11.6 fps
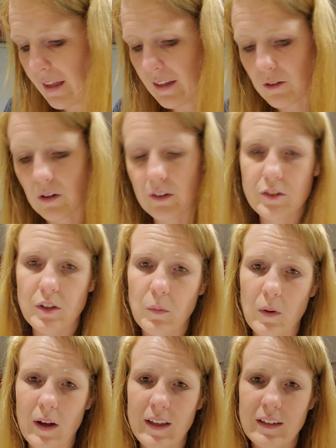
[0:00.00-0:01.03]
And you also
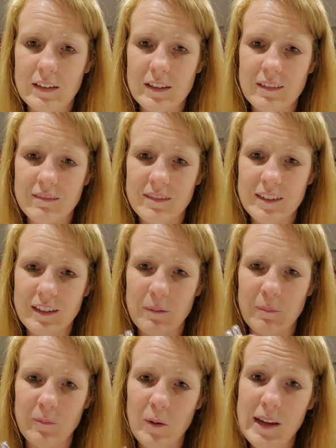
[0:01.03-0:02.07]
want
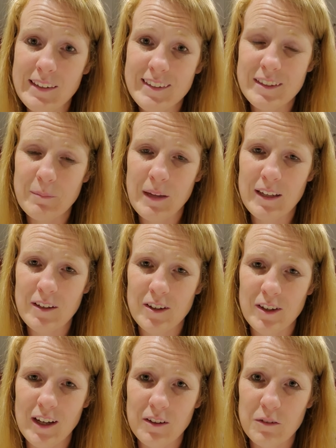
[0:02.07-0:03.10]
some ways to make your
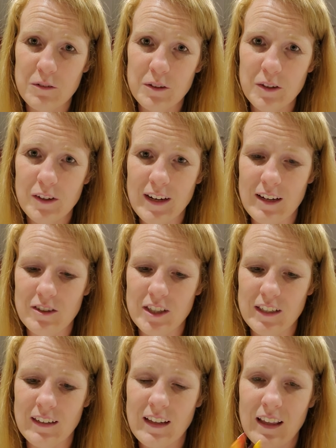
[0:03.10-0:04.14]
colorful
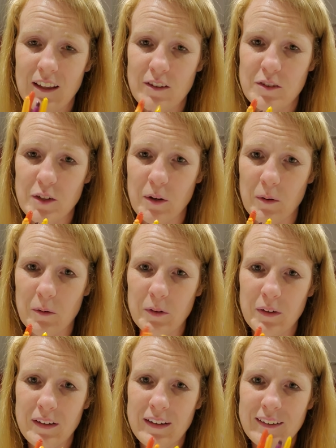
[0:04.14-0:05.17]
creation. So
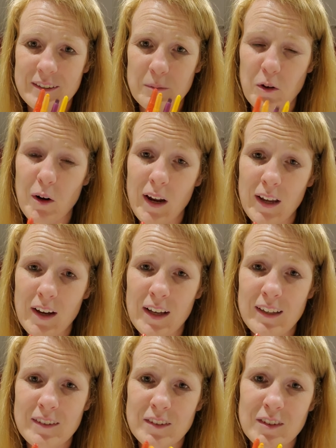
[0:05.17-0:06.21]
some
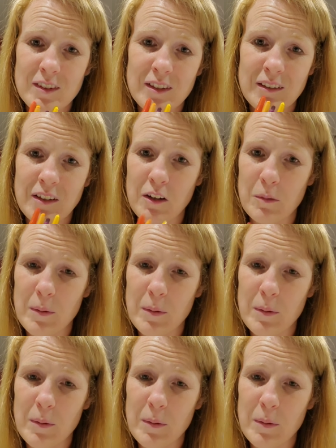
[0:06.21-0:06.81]
crayons, colored